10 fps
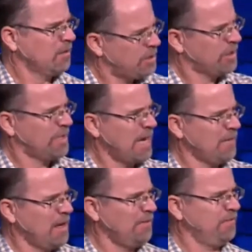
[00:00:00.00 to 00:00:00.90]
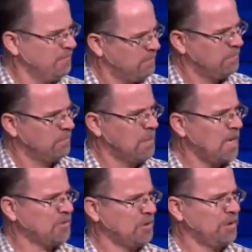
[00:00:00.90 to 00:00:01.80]
don't you just have enough
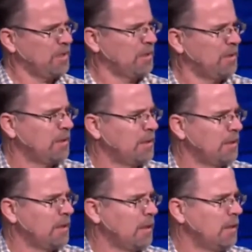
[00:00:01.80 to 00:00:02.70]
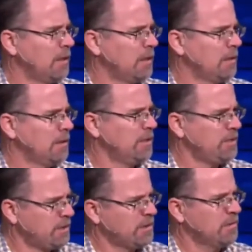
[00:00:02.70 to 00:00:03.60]
muscle to just
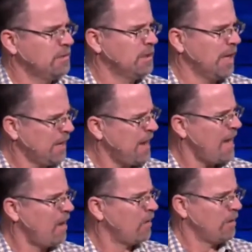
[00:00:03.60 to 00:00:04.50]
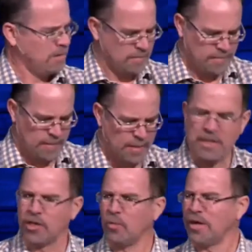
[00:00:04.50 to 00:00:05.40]
cut it out? I mean,
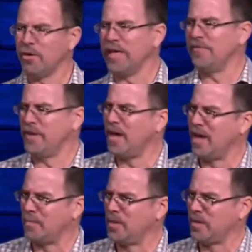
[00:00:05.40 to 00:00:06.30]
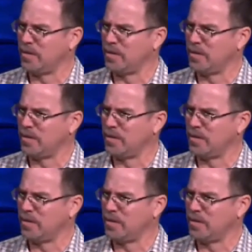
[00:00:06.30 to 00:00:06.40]
look at what you're giving up.